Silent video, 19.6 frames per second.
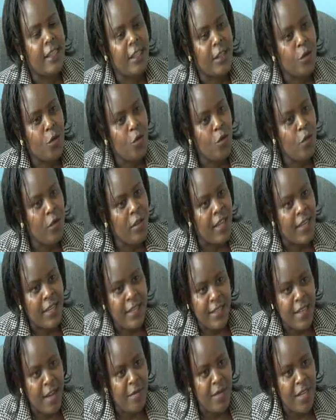the school there
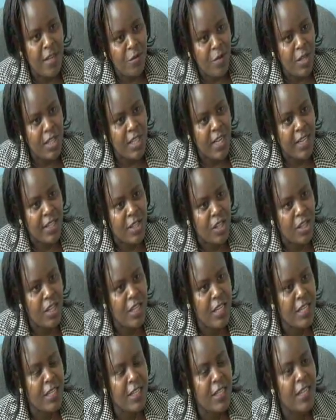is something which has
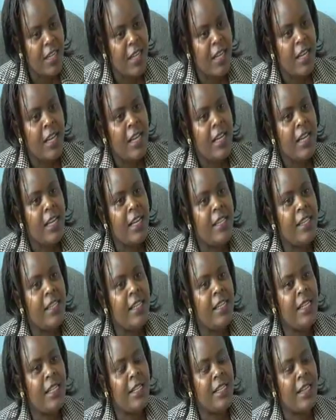changed? Mm-hmm. Is
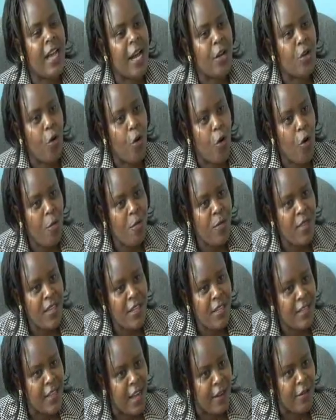it at home
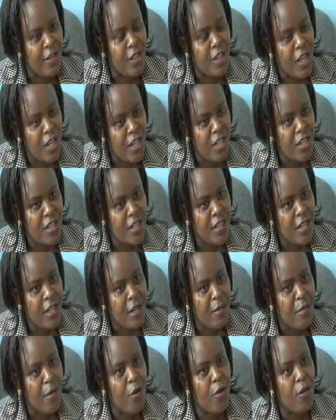things have changed?
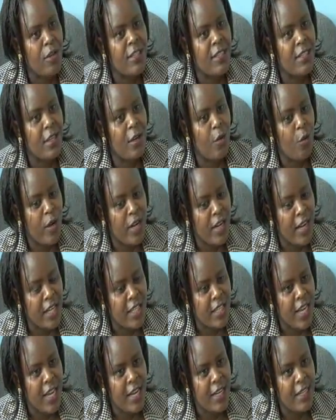Mm-hmm. Because when a
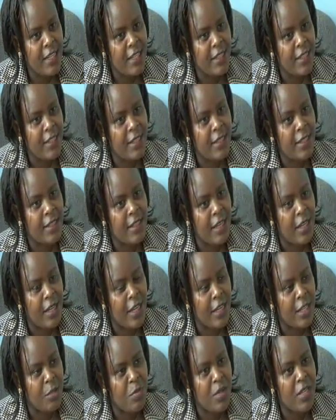child is
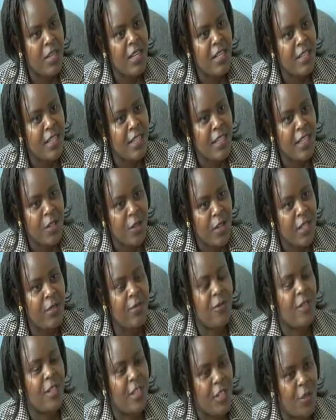experiencing
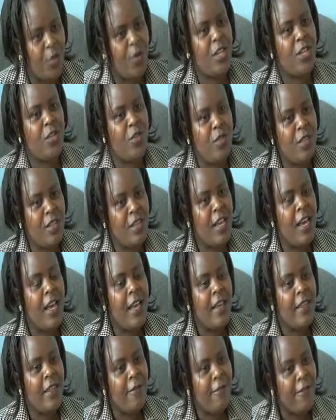stressful situations,
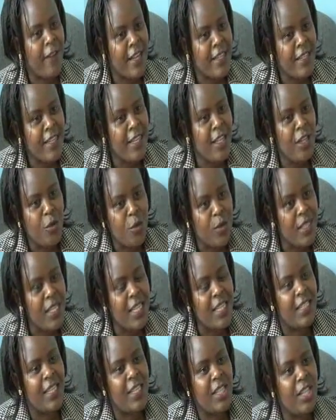mm-hmm. the first thing you
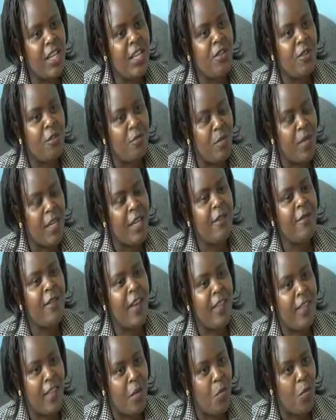see is the change of
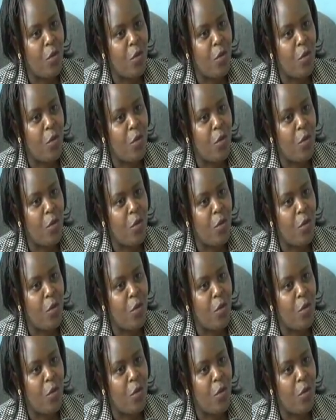behavior and the